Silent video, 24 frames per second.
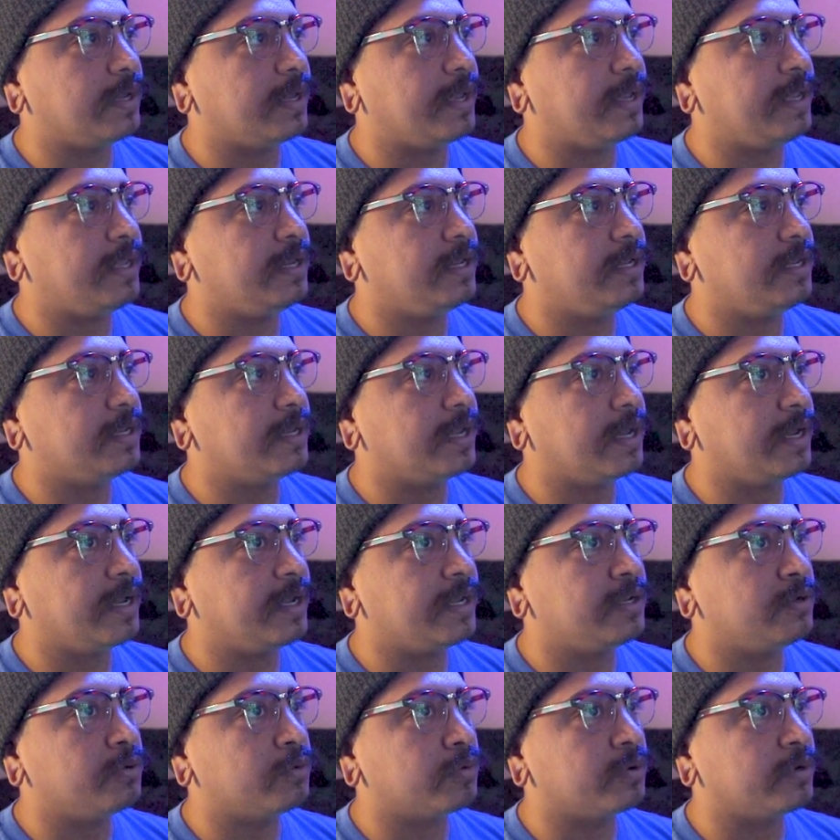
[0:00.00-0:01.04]

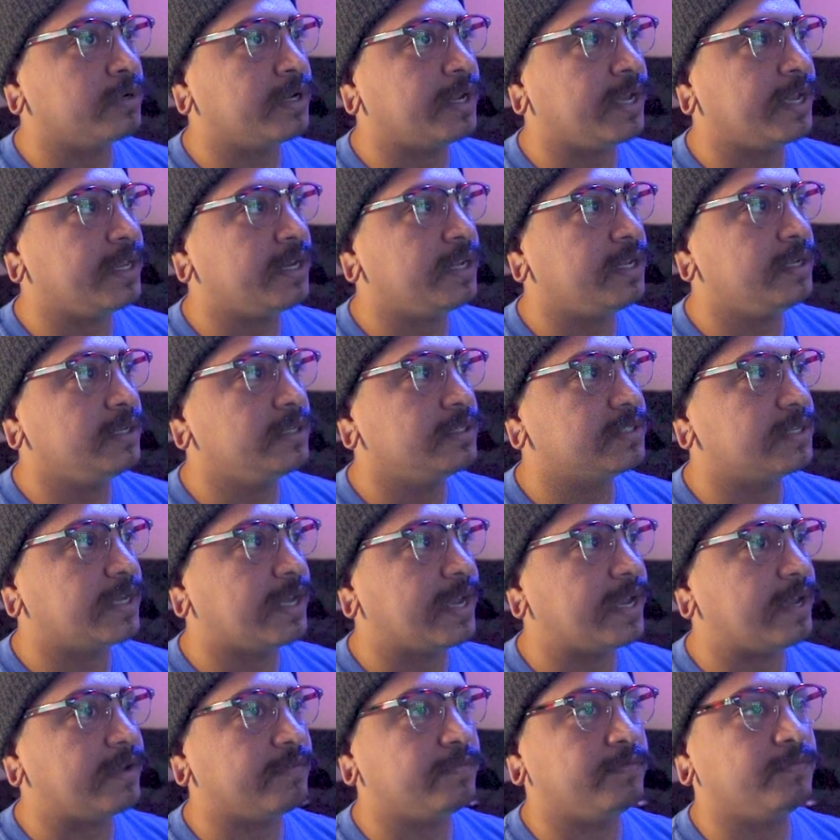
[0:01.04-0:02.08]
89 or 90 to
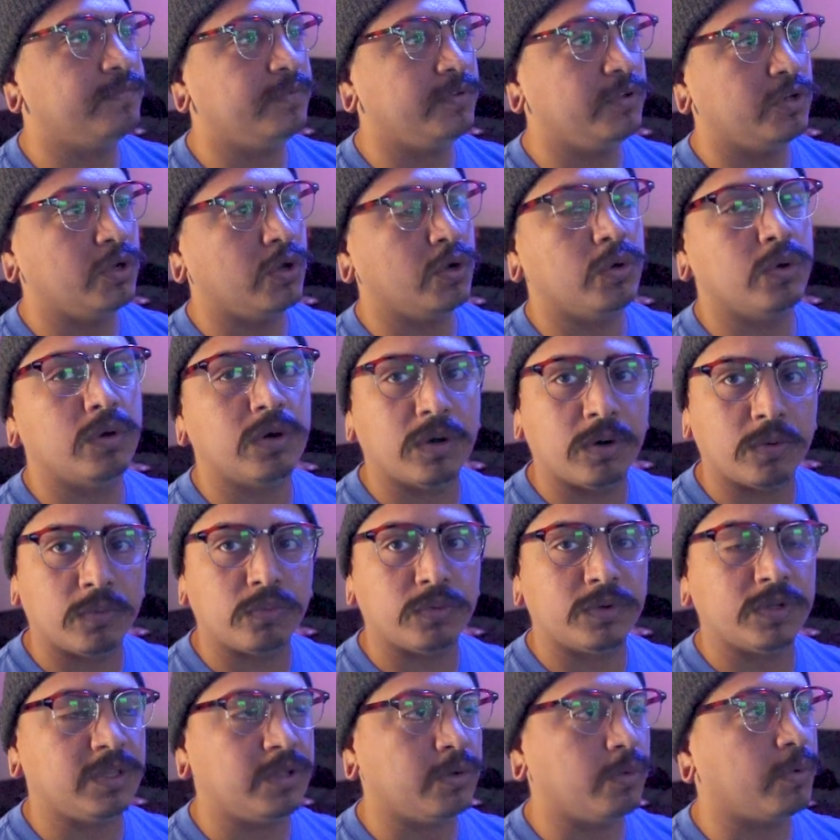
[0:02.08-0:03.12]
have, a
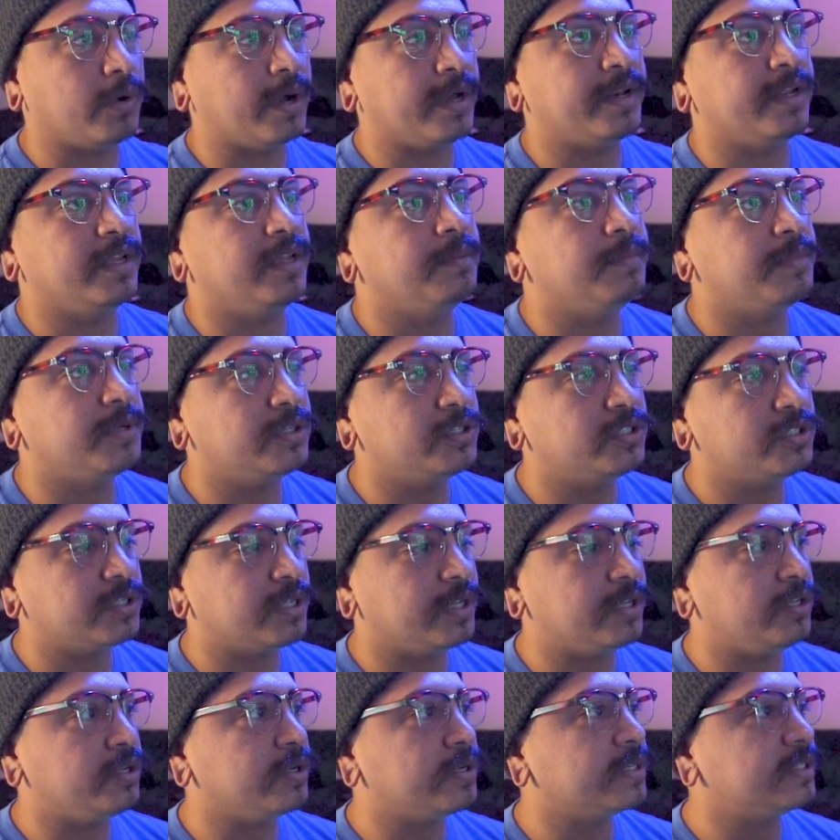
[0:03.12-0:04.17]
really wide image
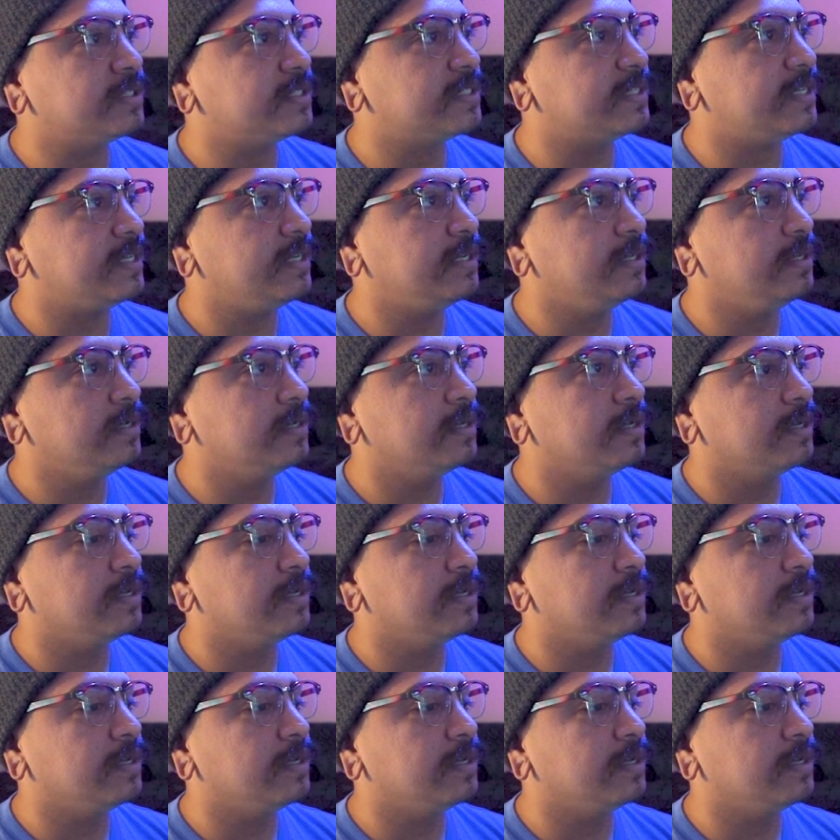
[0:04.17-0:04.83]
that you can see.